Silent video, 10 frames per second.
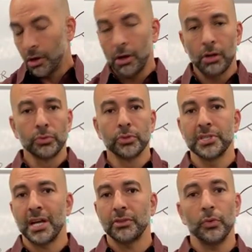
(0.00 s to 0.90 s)
all
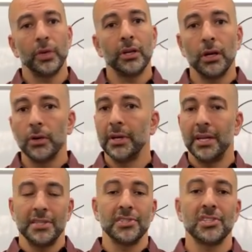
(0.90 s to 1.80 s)
rules out the window.
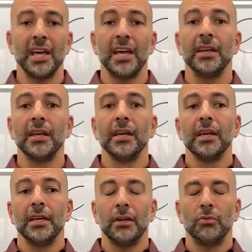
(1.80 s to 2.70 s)
Instead,
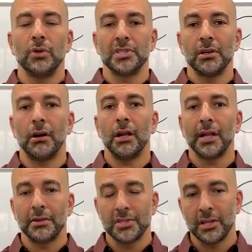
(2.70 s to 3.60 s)
it was an
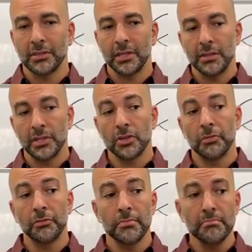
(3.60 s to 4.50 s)
all-out assault on this. So
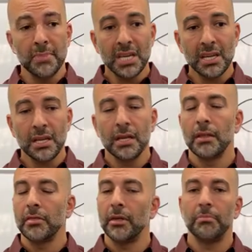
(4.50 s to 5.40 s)
for me,
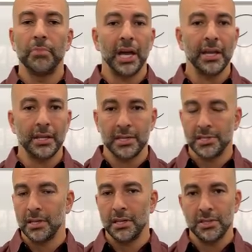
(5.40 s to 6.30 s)
the bike is
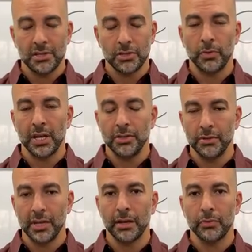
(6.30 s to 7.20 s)
the easiest way to
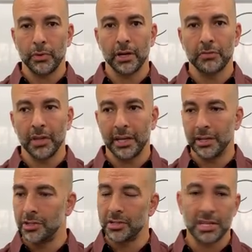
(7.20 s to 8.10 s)
get rid of
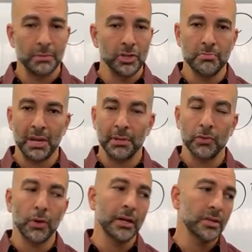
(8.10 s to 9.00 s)
glycogen. Some of you may be
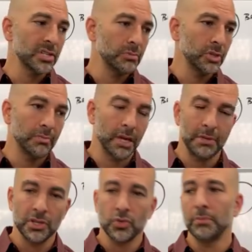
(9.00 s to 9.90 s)
runners, some of you may
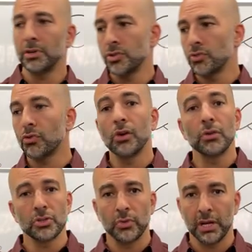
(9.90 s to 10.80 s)
be swimmers,
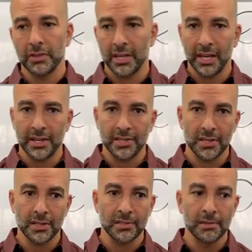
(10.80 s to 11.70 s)
rowers, whatever the case
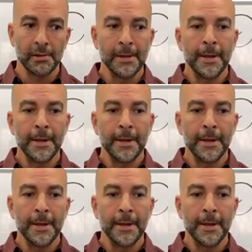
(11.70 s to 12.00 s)
is.